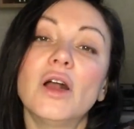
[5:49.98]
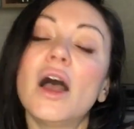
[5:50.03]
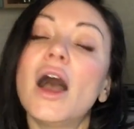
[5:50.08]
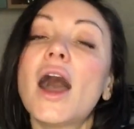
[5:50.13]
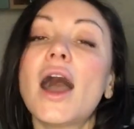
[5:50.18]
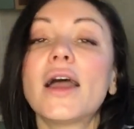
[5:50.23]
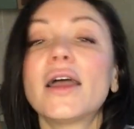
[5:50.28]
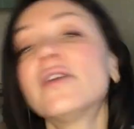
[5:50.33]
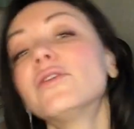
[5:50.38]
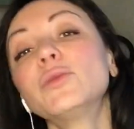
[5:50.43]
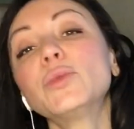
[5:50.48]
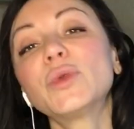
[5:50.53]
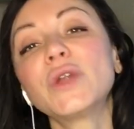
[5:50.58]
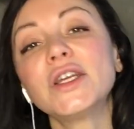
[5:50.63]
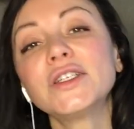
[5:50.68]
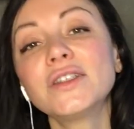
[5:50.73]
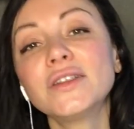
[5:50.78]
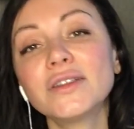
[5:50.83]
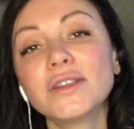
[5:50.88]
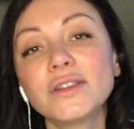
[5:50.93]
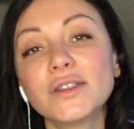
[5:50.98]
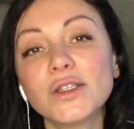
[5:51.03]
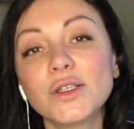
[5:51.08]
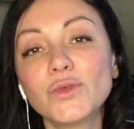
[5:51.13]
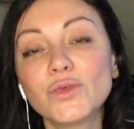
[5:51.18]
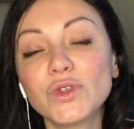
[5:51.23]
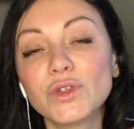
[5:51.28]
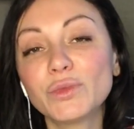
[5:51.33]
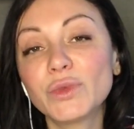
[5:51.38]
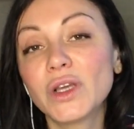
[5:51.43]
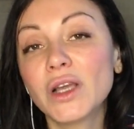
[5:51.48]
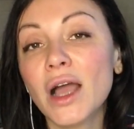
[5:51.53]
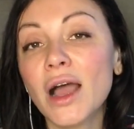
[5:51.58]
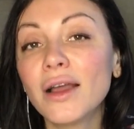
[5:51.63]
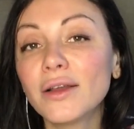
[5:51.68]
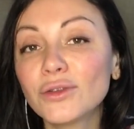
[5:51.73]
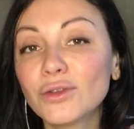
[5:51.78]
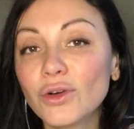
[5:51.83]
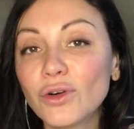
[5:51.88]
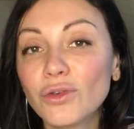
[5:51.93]
I have impression that it will be
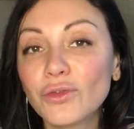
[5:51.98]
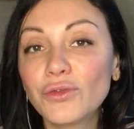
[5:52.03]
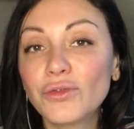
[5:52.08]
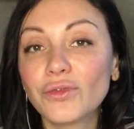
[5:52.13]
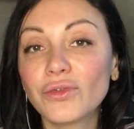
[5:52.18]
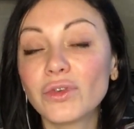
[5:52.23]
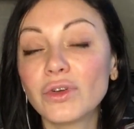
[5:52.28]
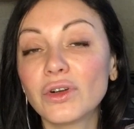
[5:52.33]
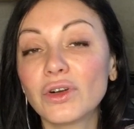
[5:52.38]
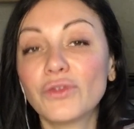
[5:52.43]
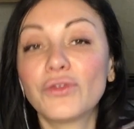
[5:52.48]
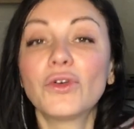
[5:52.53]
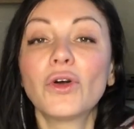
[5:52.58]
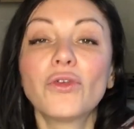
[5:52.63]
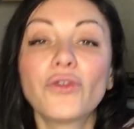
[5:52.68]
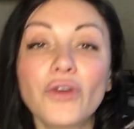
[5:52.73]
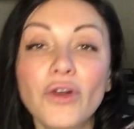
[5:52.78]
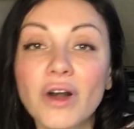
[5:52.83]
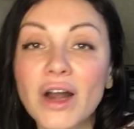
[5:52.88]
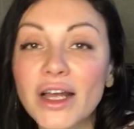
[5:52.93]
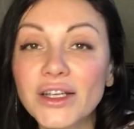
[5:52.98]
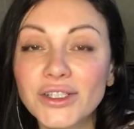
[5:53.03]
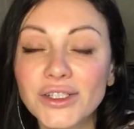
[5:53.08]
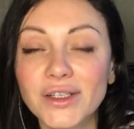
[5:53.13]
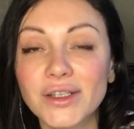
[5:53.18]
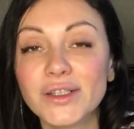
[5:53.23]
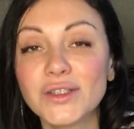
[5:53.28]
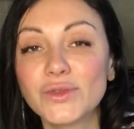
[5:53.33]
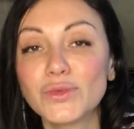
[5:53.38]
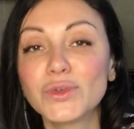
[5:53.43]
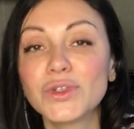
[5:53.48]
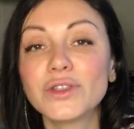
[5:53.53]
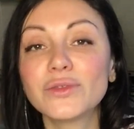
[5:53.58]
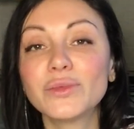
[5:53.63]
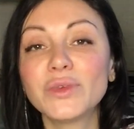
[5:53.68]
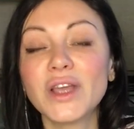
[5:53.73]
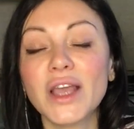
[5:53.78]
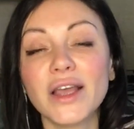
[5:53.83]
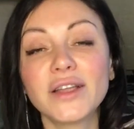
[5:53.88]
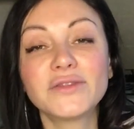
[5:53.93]
kind of uh, for, for, Russia. It will
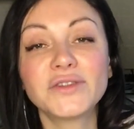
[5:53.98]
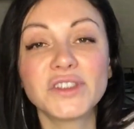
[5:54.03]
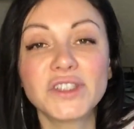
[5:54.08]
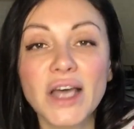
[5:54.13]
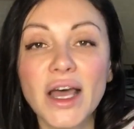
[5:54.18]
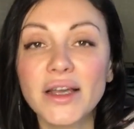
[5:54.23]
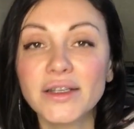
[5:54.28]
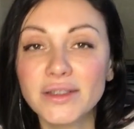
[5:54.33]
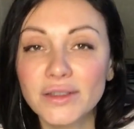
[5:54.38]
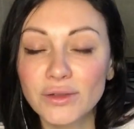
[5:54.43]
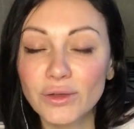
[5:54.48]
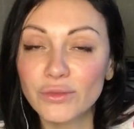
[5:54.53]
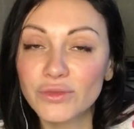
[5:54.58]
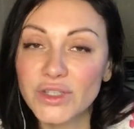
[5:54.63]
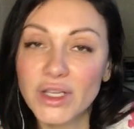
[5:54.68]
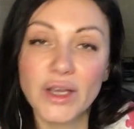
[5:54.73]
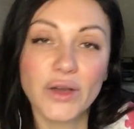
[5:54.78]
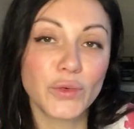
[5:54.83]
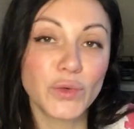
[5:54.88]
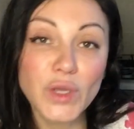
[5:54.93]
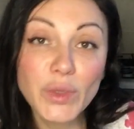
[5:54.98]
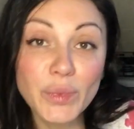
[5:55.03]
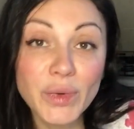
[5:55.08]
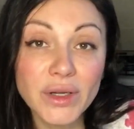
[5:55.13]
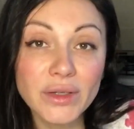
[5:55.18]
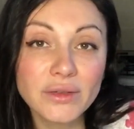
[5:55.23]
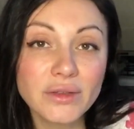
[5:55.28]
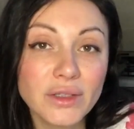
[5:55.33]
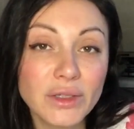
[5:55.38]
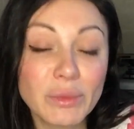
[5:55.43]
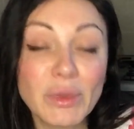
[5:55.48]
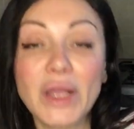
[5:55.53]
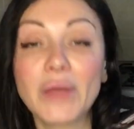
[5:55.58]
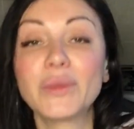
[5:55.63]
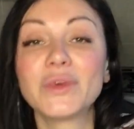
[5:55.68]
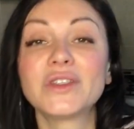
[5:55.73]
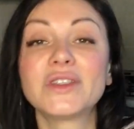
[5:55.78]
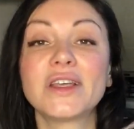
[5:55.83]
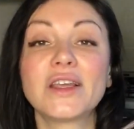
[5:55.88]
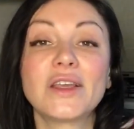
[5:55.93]
be advertising of their weapon.
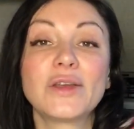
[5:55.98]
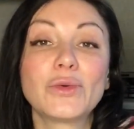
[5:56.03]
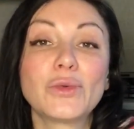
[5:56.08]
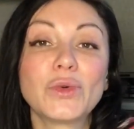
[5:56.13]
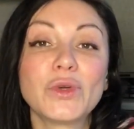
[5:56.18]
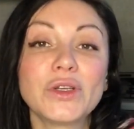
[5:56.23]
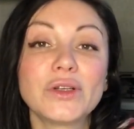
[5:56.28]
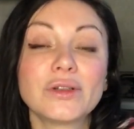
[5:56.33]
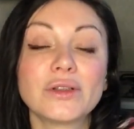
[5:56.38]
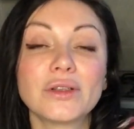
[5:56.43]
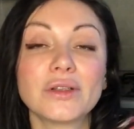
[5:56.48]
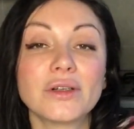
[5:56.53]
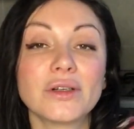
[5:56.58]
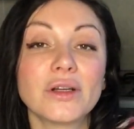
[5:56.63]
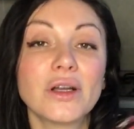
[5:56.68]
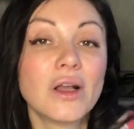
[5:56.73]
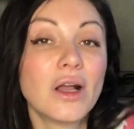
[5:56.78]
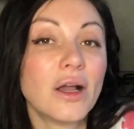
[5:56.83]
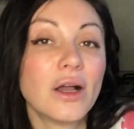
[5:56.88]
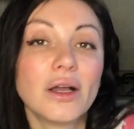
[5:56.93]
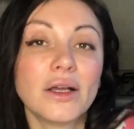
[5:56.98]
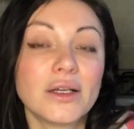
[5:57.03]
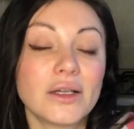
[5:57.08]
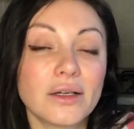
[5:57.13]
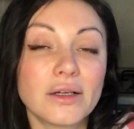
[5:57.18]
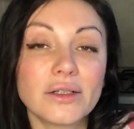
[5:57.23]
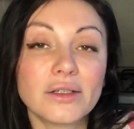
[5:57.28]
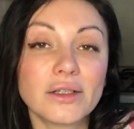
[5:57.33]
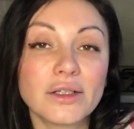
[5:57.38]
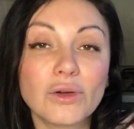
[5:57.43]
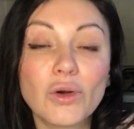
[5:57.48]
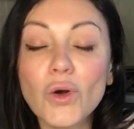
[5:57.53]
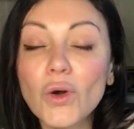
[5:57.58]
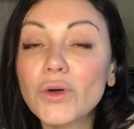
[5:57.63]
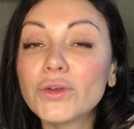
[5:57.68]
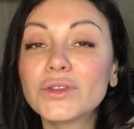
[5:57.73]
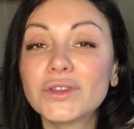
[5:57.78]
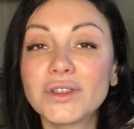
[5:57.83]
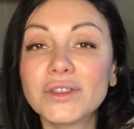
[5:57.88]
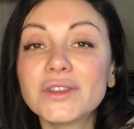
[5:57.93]
Maybe they will uh, uh,
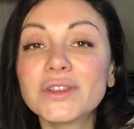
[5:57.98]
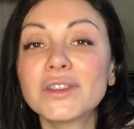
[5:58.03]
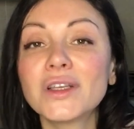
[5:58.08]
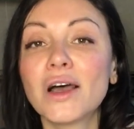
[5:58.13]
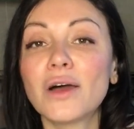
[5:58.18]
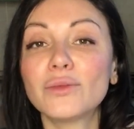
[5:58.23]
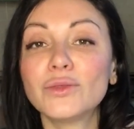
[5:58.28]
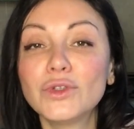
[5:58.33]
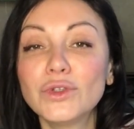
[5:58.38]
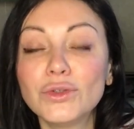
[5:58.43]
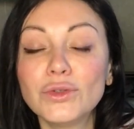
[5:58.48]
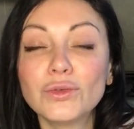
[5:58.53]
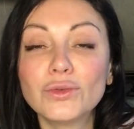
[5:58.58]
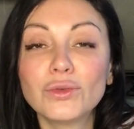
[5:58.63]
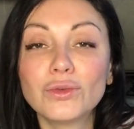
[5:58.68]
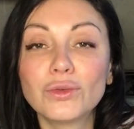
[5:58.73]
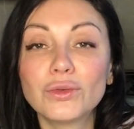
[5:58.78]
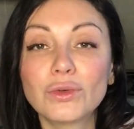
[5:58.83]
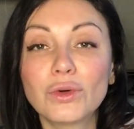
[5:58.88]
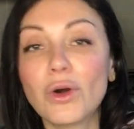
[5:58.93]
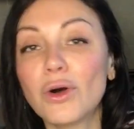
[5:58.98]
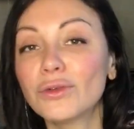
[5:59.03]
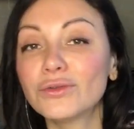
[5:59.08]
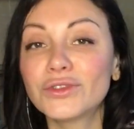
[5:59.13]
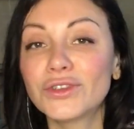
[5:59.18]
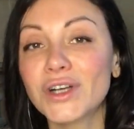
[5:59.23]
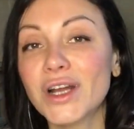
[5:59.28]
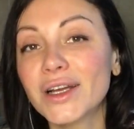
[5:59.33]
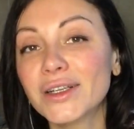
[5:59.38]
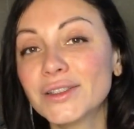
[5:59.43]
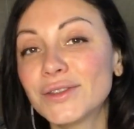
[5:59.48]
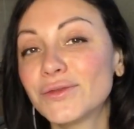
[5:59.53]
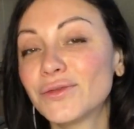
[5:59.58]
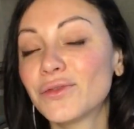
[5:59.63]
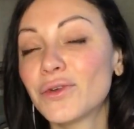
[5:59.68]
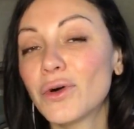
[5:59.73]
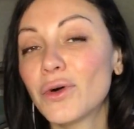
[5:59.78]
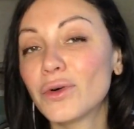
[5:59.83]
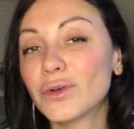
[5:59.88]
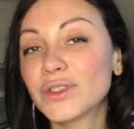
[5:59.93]
got some new contracts
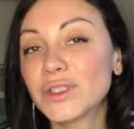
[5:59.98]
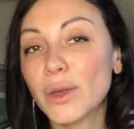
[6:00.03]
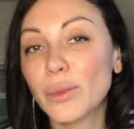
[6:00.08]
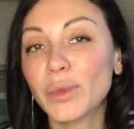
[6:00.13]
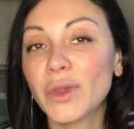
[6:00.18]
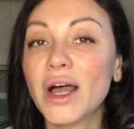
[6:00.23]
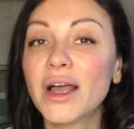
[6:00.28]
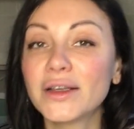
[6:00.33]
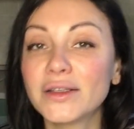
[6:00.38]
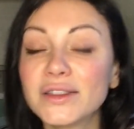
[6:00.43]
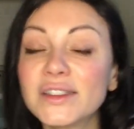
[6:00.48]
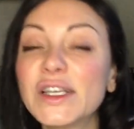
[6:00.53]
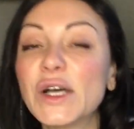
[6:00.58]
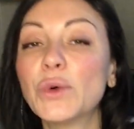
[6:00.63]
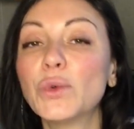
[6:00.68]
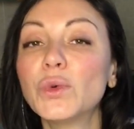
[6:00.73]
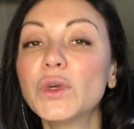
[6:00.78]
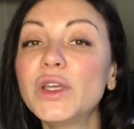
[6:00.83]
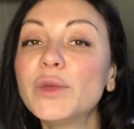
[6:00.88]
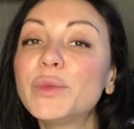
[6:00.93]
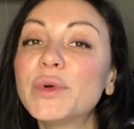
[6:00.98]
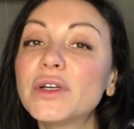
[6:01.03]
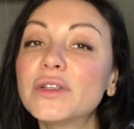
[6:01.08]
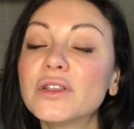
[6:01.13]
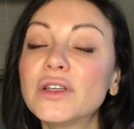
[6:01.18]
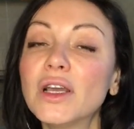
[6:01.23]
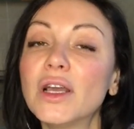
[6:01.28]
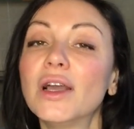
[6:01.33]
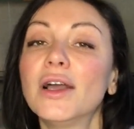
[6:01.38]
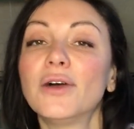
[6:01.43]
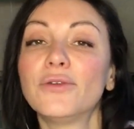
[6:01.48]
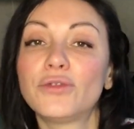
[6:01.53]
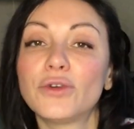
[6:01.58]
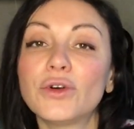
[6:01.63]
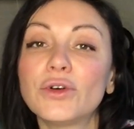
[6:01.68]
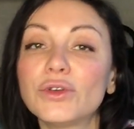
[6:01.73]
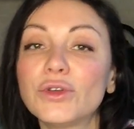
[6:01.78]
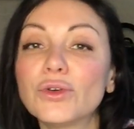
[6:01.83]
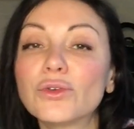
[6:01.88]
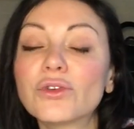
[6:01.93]
for supplying some weapon
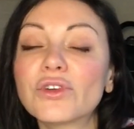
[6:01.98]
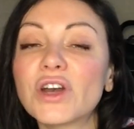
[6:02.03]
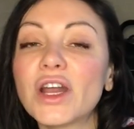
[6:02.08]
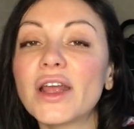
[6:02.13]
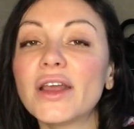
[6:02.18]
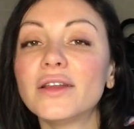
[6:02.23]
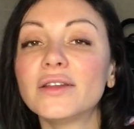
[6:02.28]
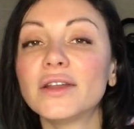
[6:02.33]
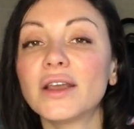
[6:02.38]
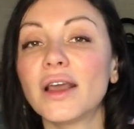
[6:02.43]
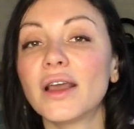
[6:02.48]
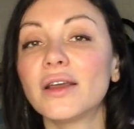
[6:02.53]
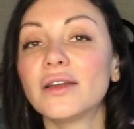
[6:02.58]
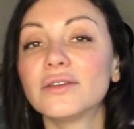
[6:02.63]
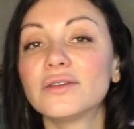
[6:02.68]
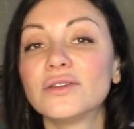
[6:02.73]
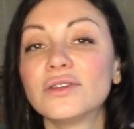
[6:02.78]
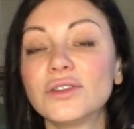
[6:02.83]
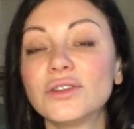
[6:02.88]
for Ukraine and